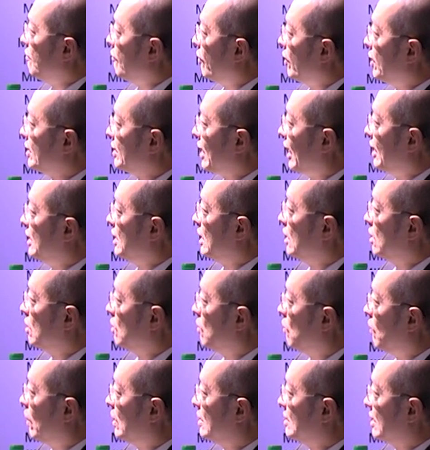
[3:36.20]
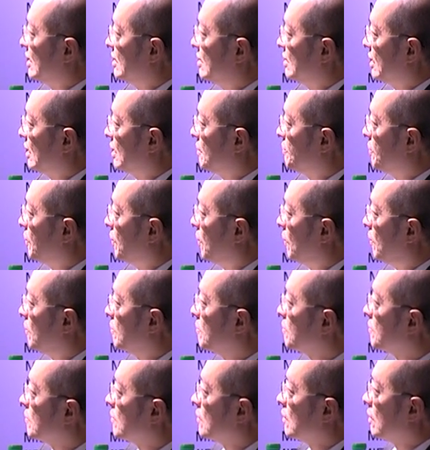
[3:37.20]
and very tiny little ones like
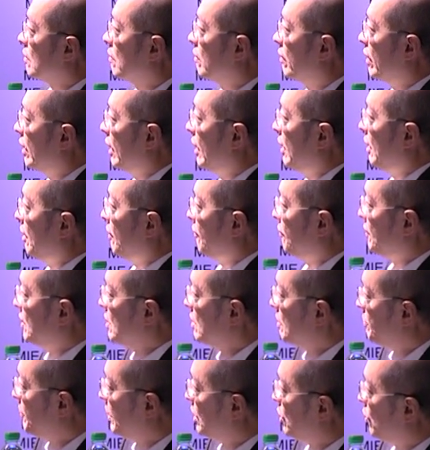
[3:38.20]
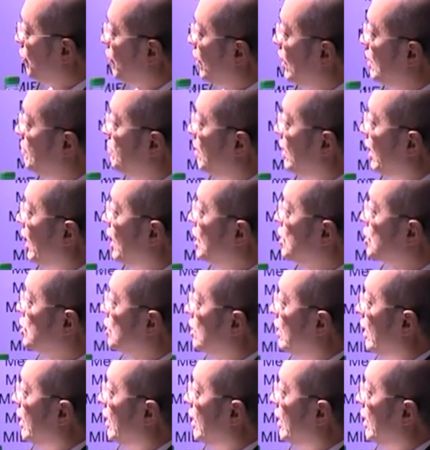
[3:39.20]
Singapore, right? And in between Malaysia